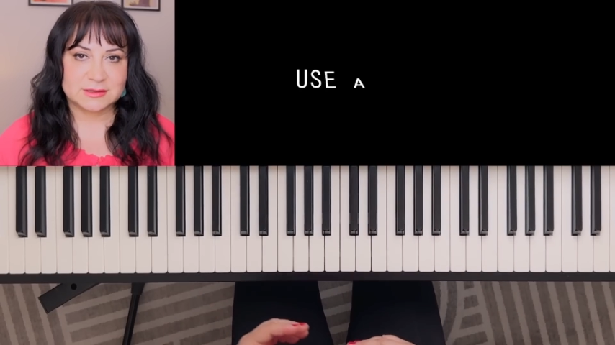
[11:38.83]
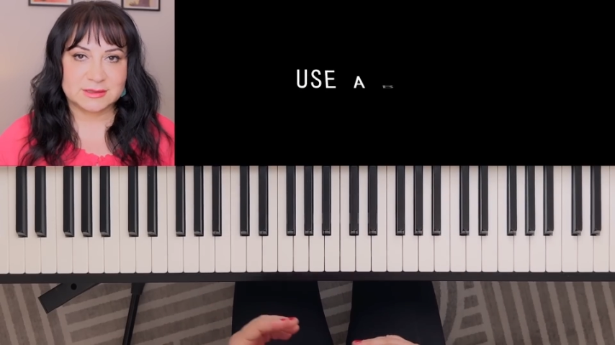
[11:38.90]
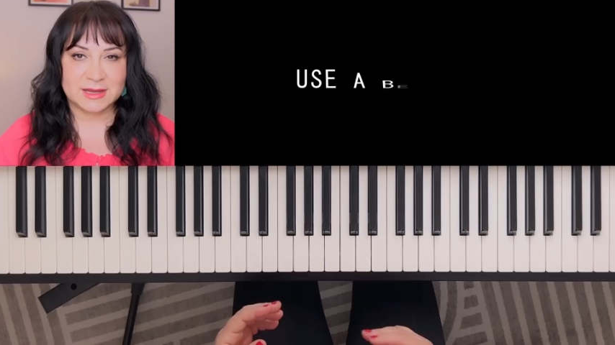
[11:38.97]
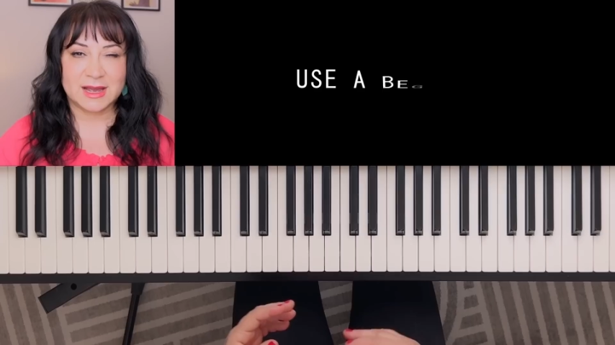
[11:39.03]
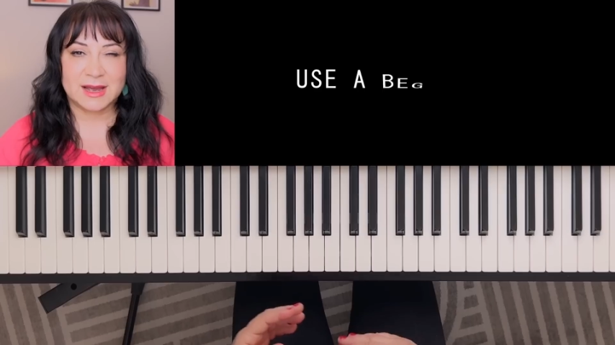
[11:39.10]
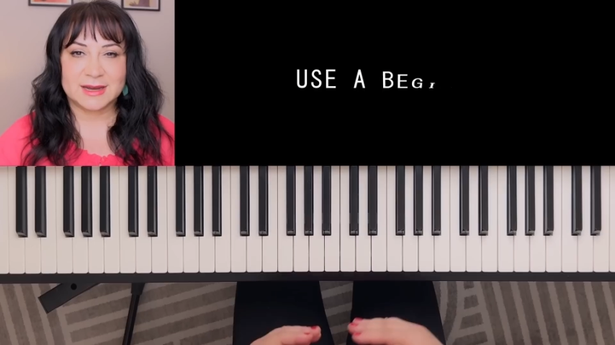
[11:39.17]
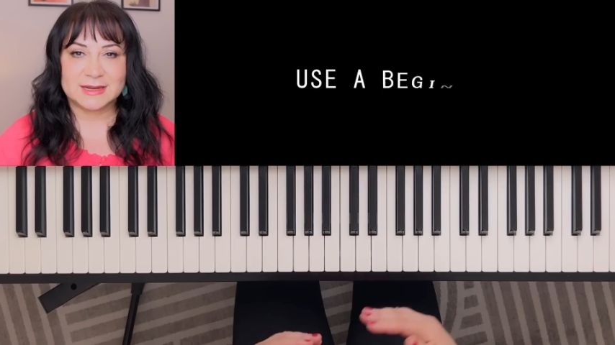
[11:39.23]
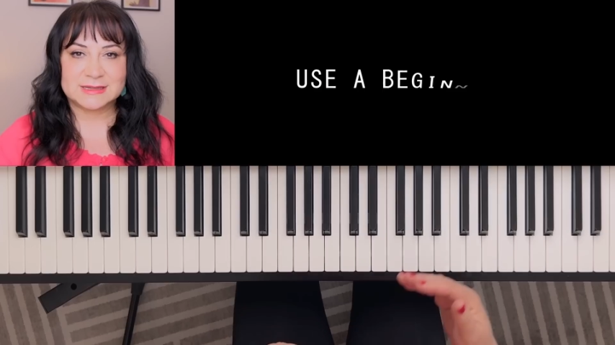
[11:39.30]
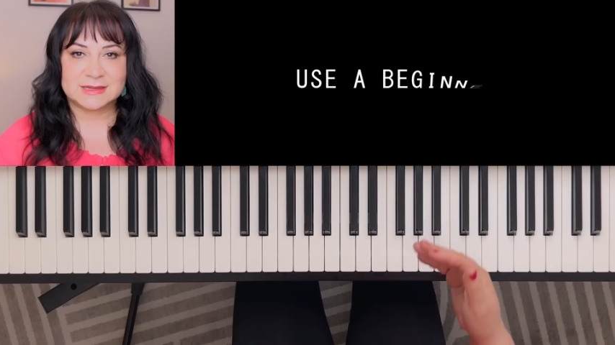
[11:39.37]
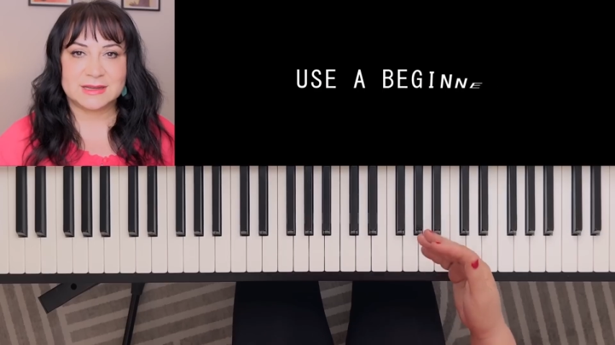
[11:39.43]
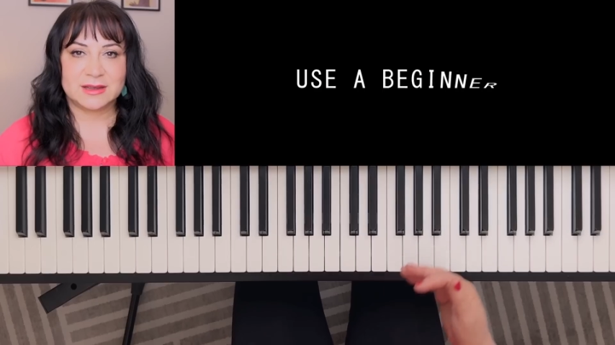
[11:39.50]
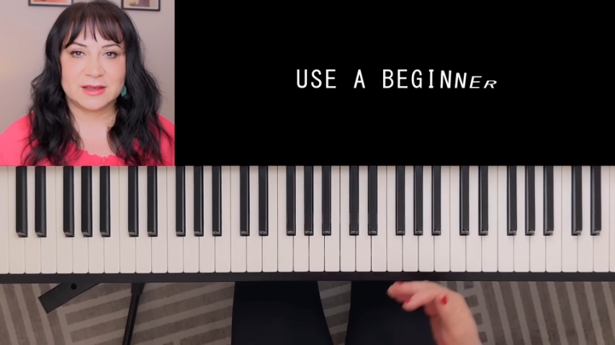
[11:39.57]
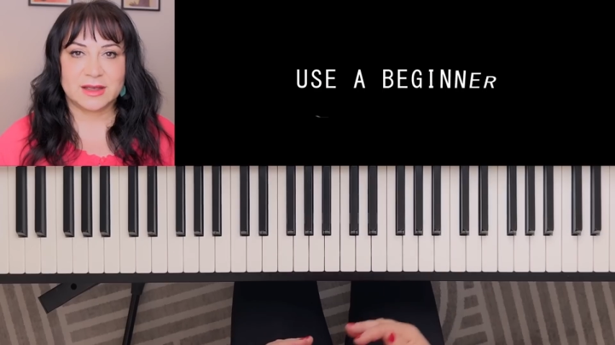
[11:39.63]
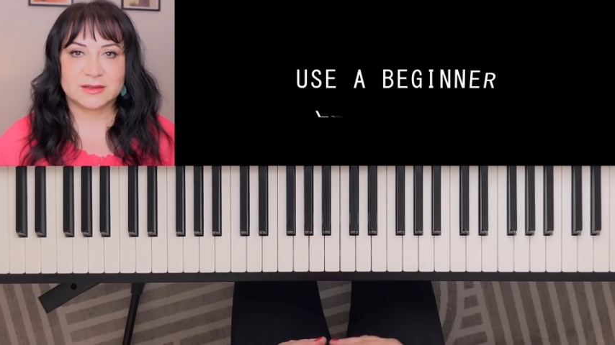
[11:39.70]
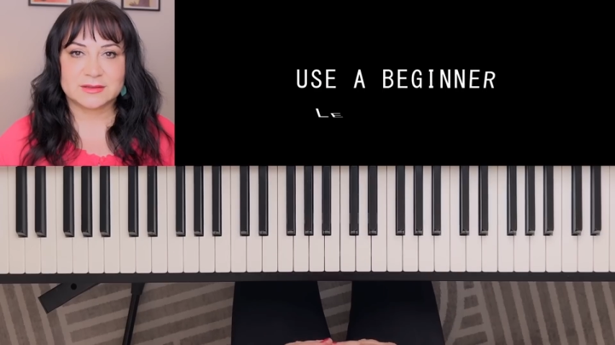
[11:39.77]
the
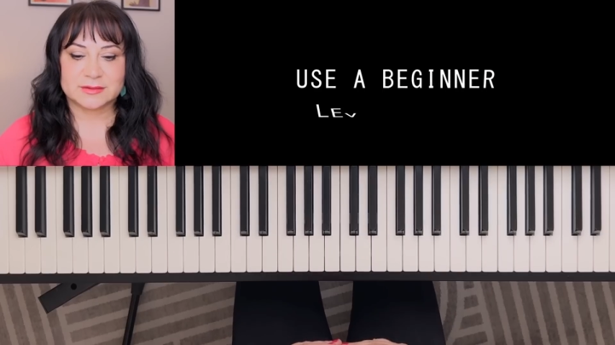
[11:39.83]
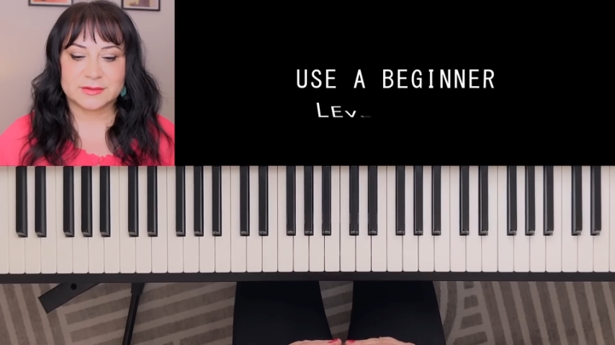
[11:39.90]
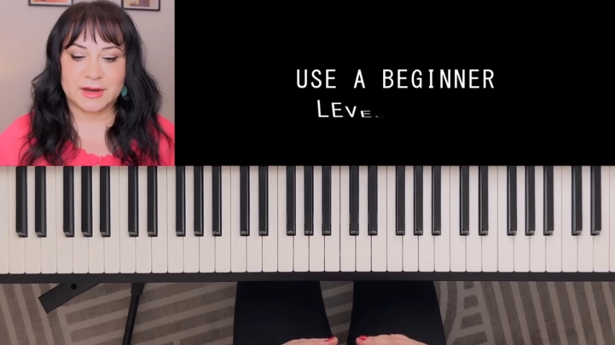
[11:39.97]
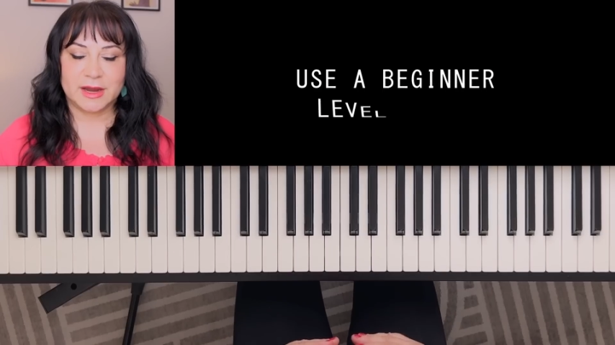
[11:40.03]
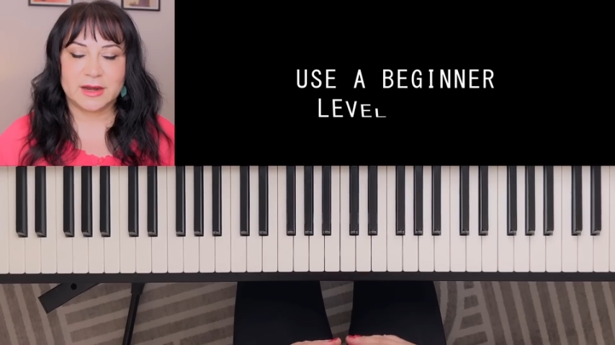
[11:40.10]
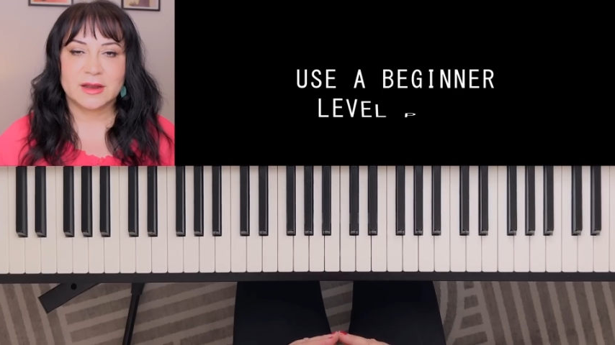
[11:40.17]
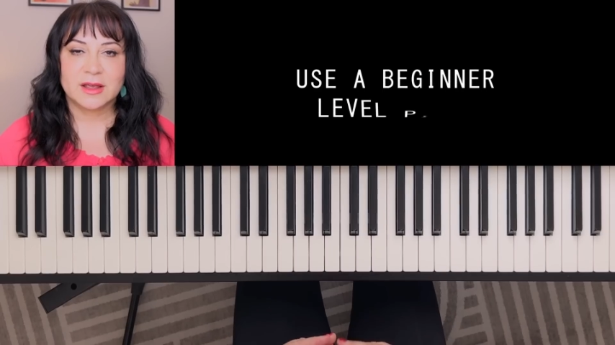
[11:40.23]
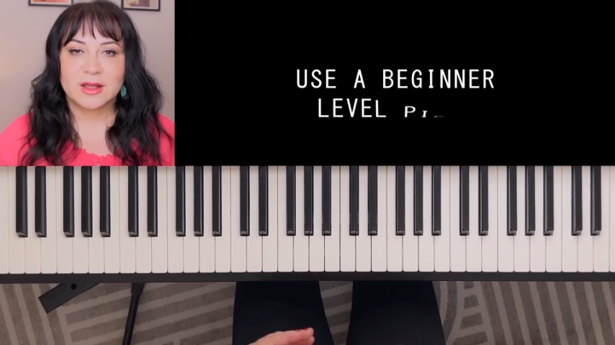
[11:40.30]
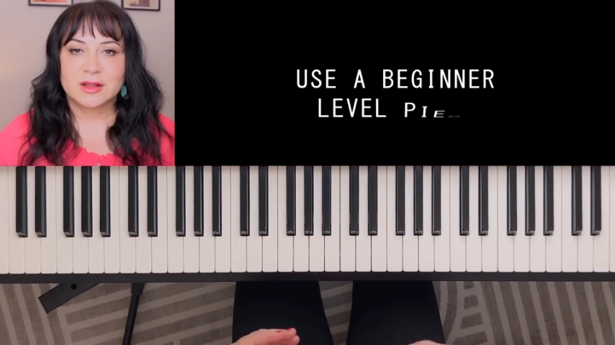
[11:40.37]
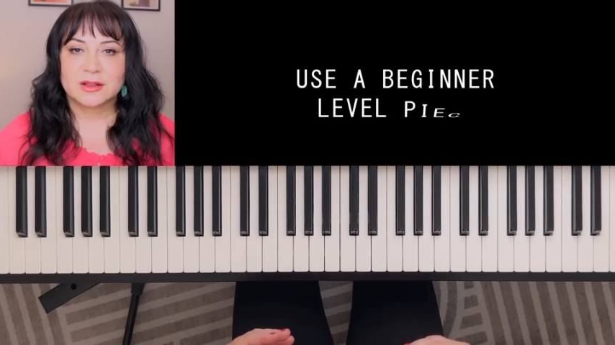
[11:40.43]
ideas, right?